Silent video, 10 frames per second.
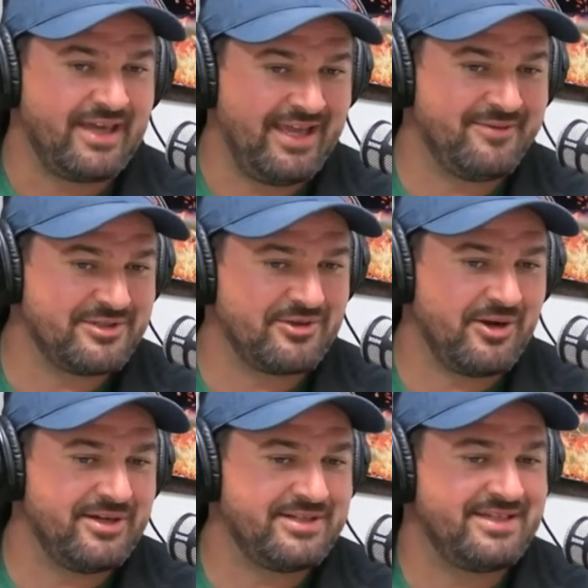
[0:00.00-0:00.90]
Cannabis
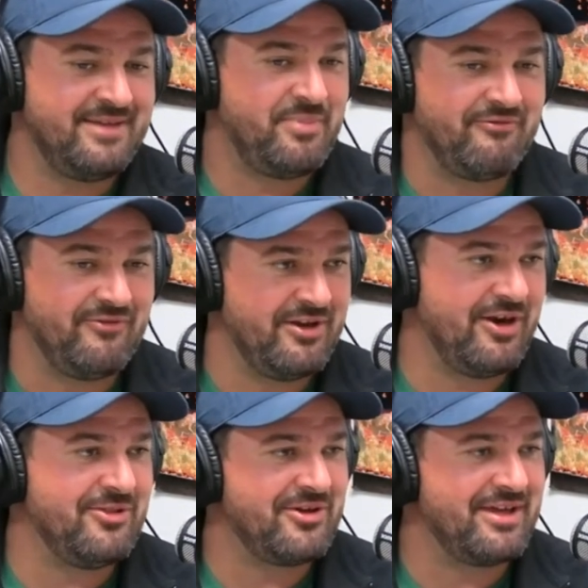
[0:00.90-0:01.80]
growers and Bigfoot
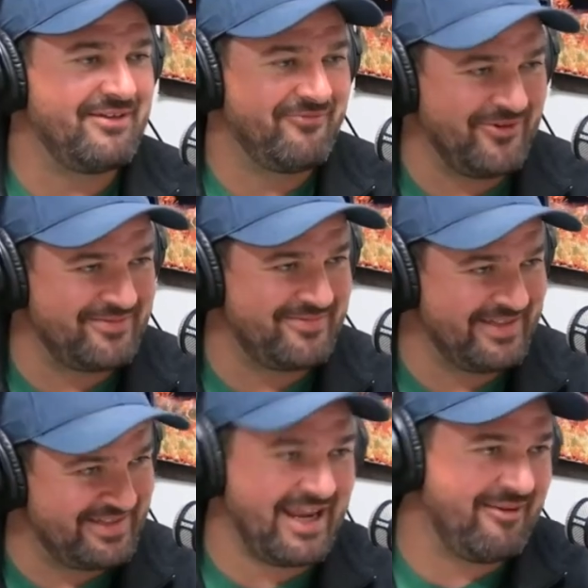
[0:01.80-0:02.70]
are looking for
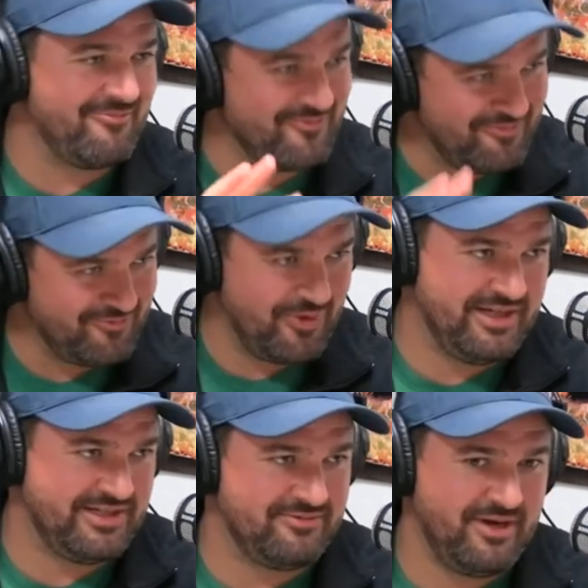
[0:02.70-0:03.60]
the same
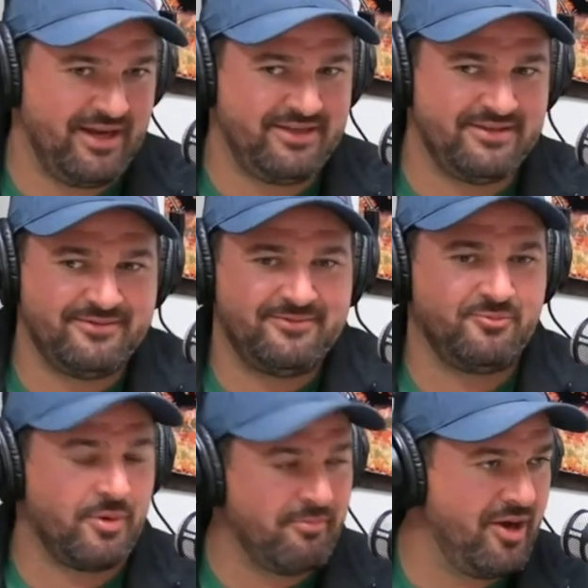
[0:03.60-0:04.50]
region, right? They're
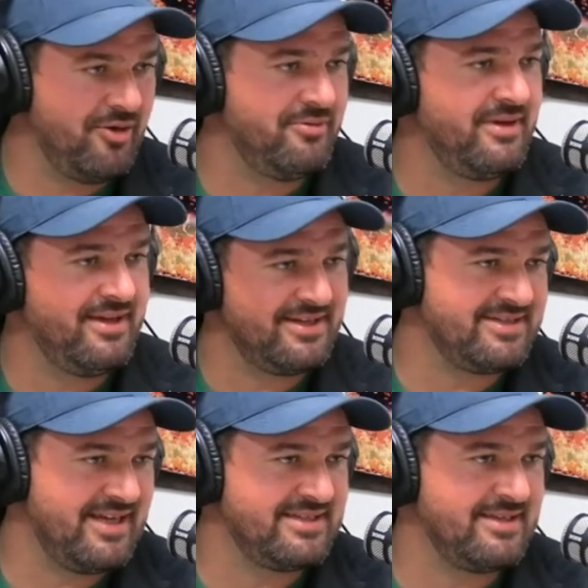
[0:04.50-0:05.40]
remote,
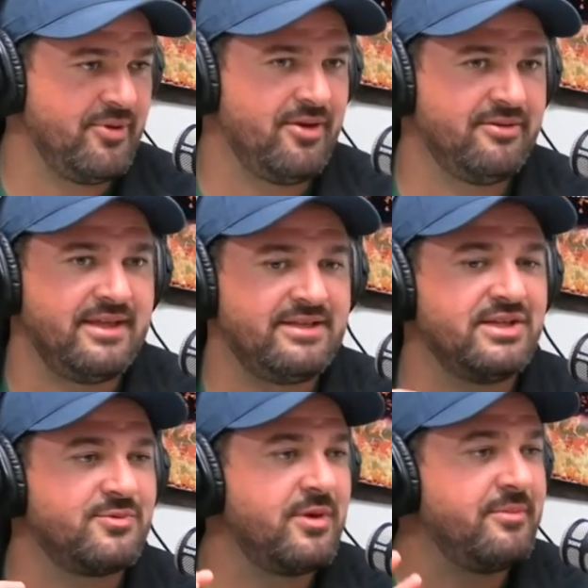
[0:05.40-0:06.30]
inaccessible. They
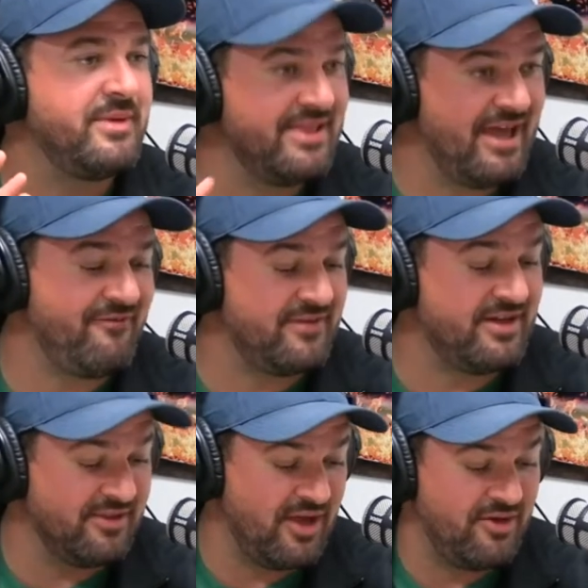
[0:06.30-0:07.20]
just want to be left
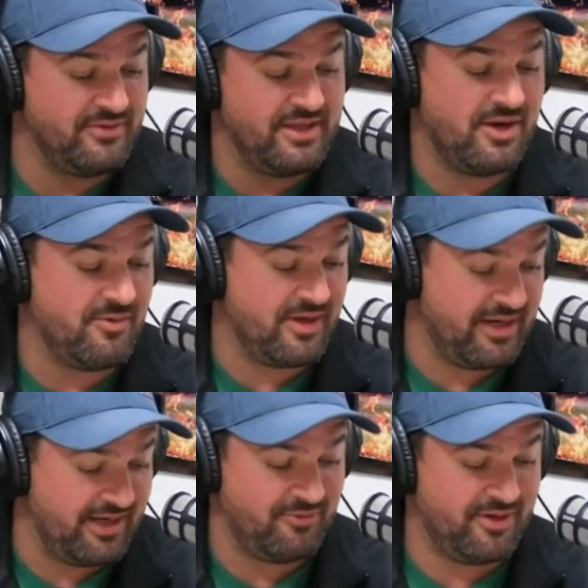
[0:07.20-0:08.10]
alone. They don't want
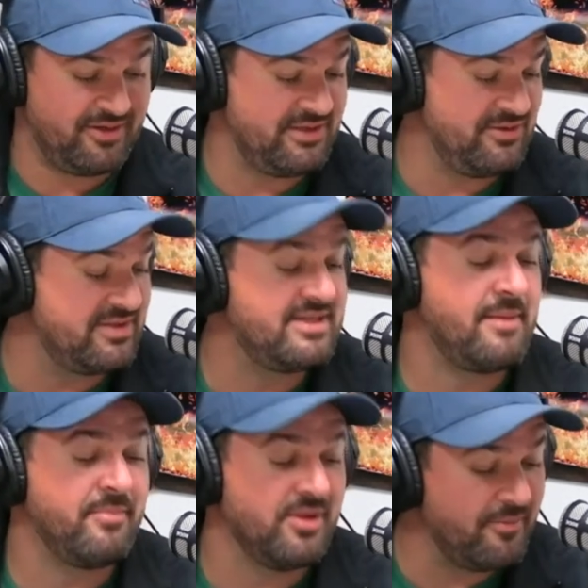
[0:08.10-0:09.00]
anyone to
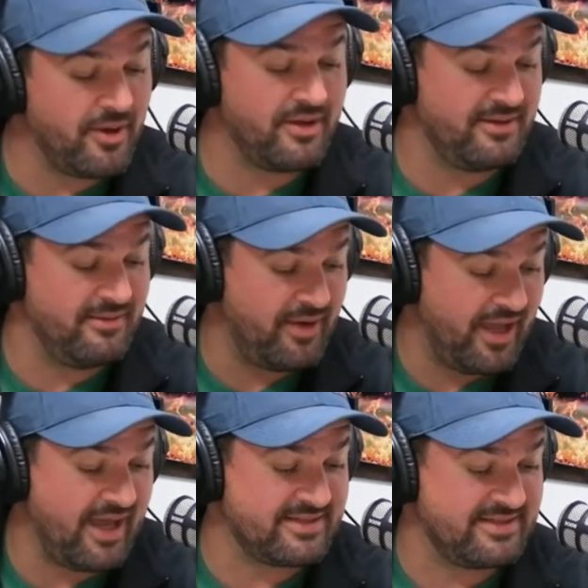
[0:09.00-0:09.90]
stumble upon them by
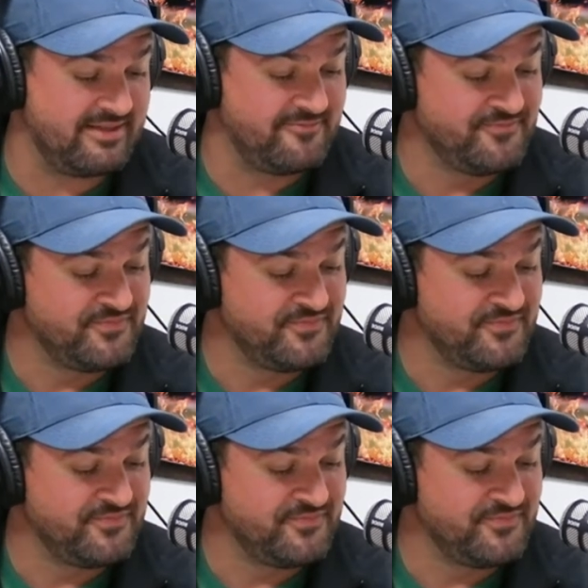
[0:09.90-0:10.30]
accident.